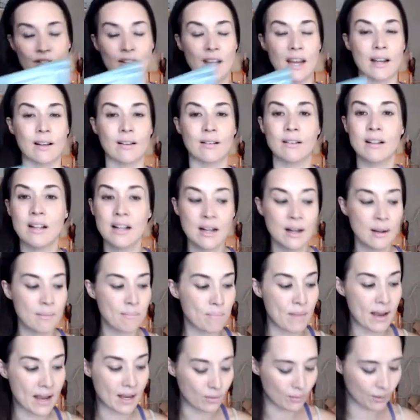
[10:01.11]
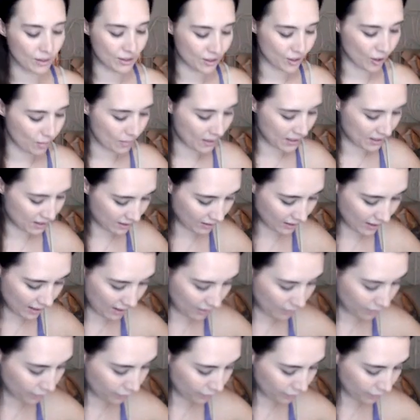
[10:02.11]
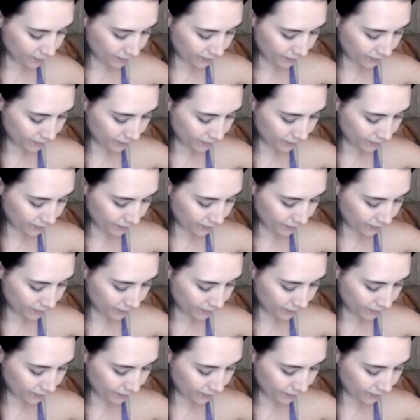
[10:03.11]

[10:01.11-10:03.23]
like made with so much love.